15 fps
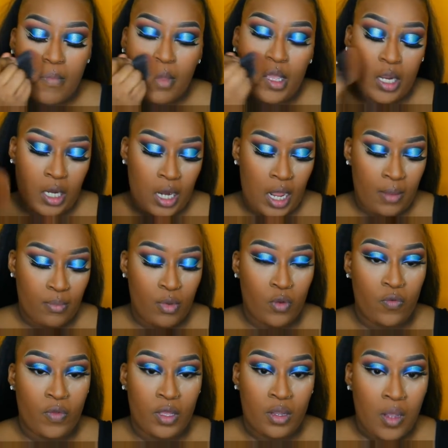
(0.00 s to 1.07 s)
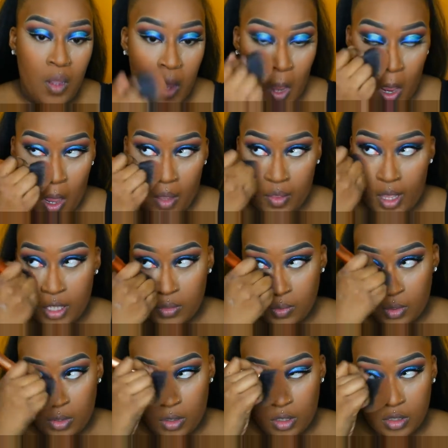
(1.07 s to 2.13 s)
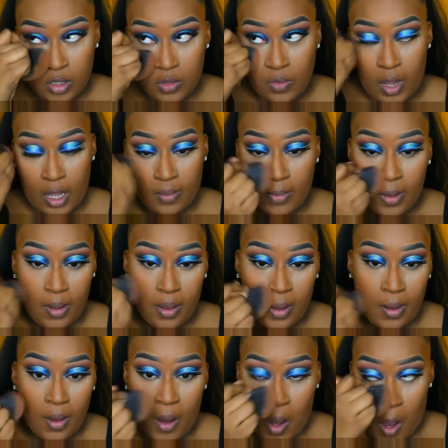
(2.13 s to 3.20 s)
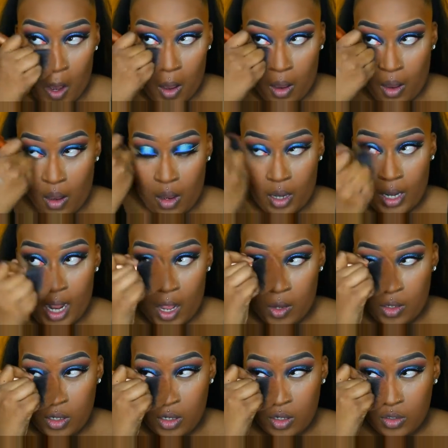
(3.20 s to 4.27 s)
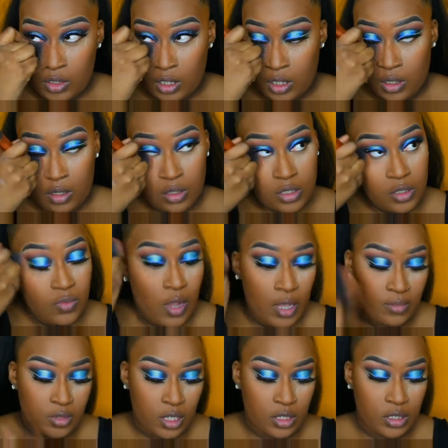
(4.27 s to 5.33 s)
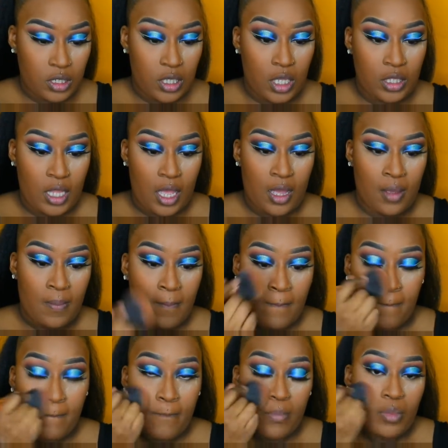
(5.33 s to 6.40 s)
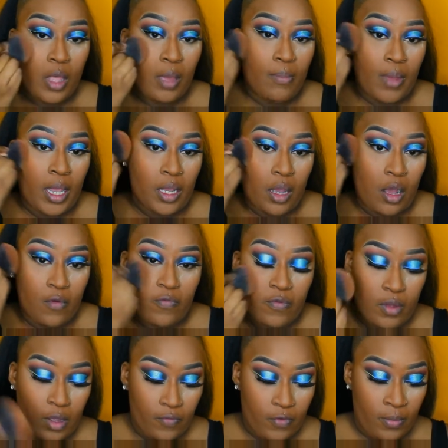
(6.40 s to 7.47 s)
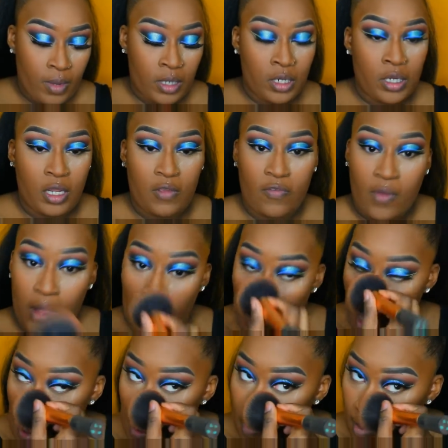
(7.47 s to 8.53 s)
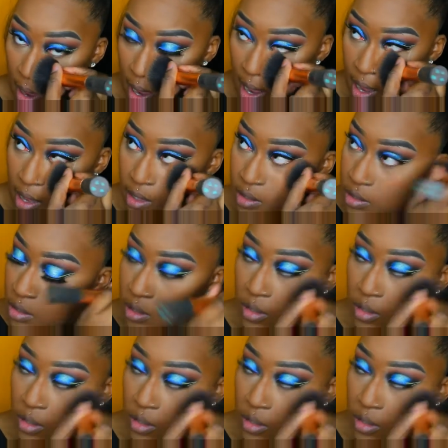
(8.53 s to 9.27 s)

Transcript: and it ain't moving, that's when you can swipe. And I usually only swipe just to get that bake off from underneath my eyes.